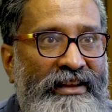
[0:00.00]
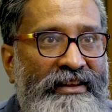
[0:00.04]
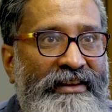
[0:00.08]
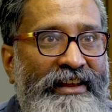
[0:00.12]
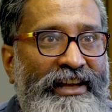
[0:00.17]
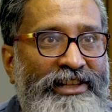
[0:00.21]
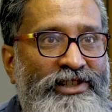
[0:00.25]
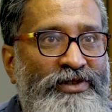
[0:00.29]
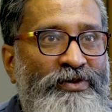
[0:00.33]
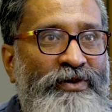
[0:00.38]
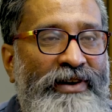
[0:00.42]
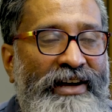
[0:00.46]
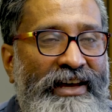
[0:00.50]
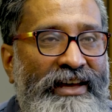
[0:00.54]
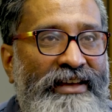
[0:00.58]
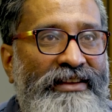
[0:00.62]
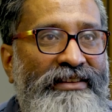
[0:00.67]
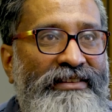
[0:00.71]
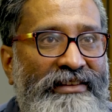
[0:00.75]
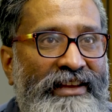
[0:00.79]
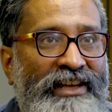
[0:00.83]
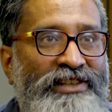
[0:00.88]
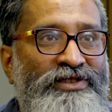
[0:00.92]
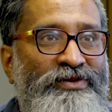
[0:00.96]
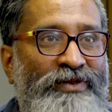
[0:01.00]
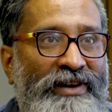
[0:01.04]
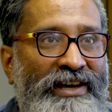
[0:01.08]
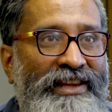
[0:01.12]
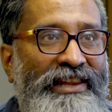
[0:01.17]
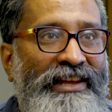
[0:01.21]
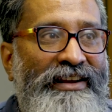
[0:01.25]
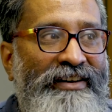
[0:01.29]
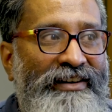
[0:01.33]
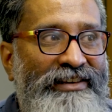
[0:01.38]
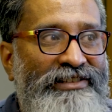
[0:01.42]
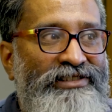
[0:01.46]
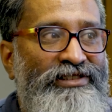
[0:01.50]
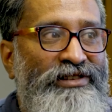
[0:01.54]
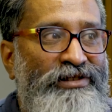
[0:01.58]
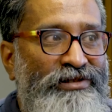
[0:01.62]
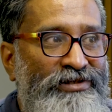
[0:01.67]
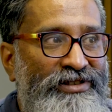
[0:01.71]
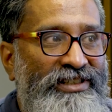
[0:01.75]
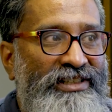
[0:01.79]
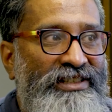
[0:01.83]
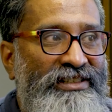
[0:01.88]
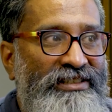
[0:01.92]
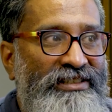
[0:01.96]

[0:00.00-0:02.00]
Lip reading: And that's why they're excluded.